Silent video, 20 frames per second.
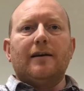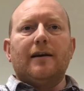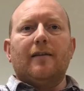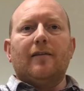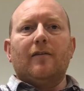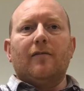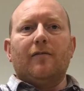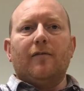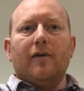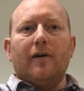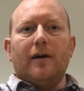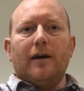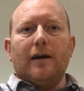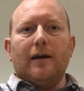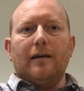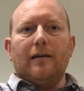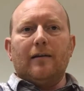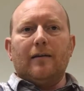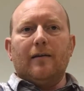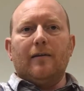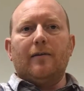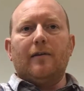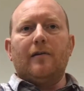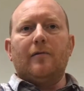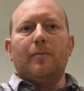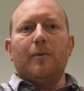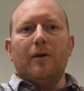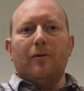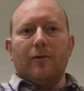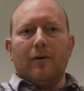identifying
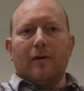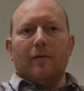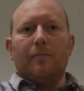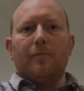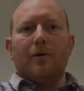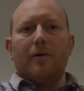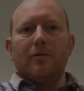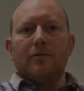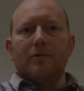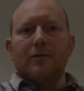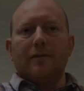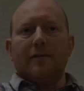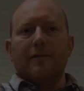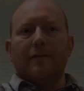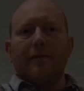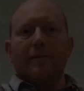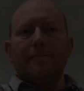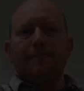therapeutic approaches.